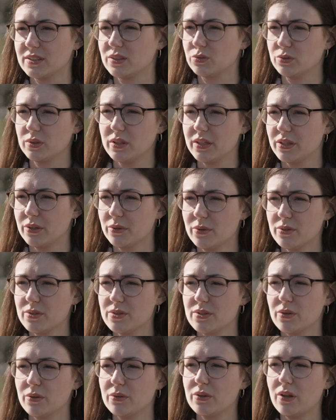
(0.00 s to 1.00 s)
is really good.
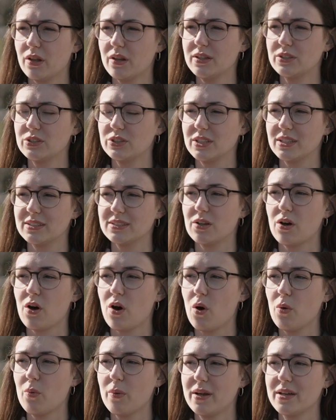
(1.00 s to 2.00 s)
So knowledge is
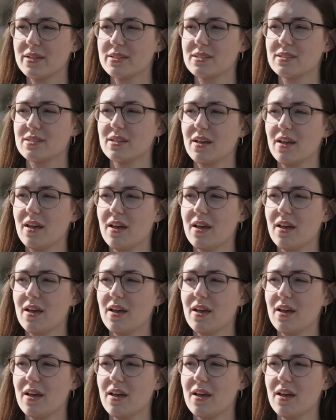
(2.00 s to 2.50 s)
always